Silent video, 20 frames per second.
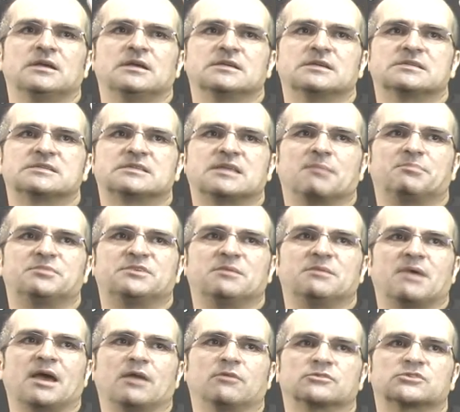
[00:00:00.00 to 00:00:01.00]
step t
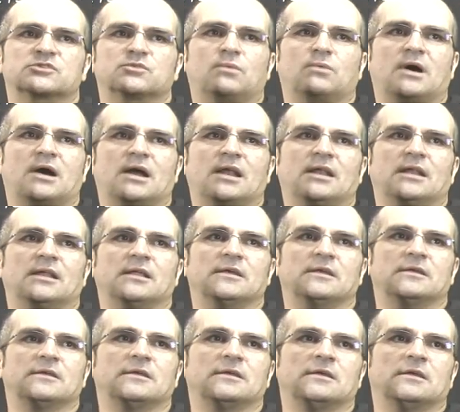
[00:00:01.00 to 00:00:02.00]
minus
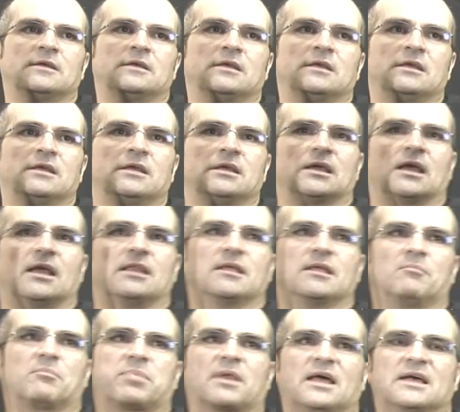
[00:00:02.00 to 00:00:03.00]
1, and
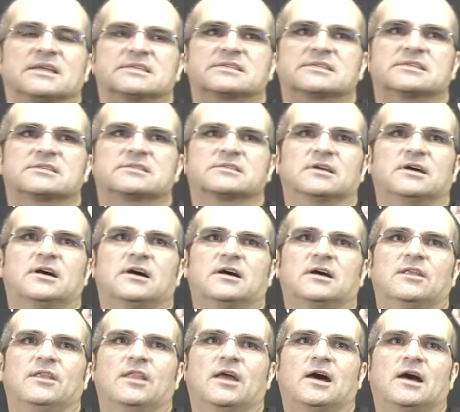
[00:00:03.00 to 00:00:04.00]
then plus
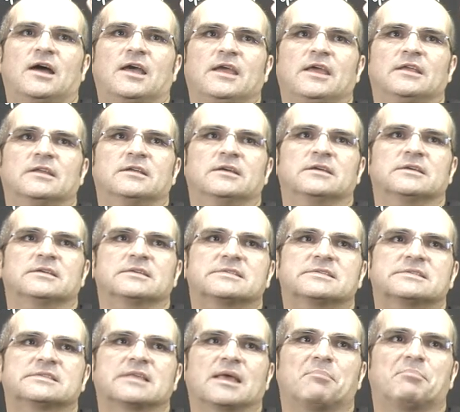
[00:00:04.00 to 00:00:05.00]
9
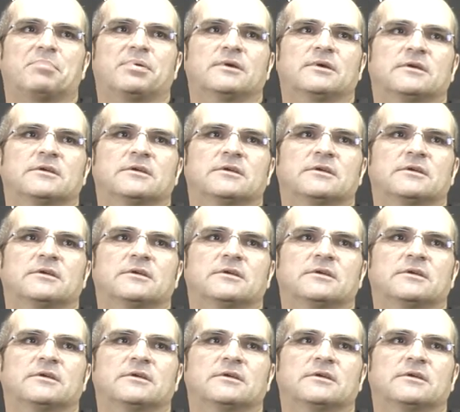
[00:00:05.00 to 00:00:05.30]
step